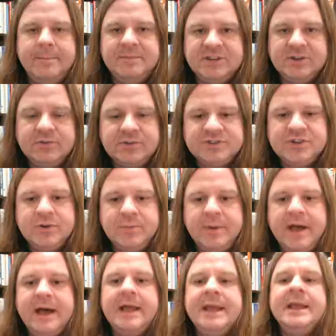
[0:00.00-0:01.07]
materials
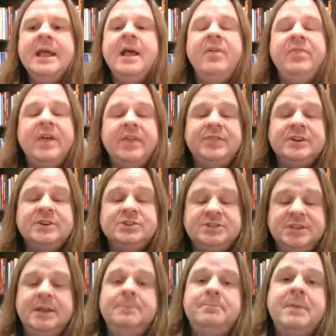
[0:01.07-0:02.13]
nearby, that their
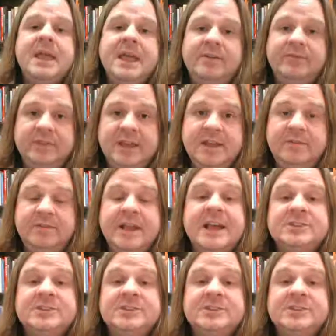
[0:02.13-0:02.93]
son may have lived.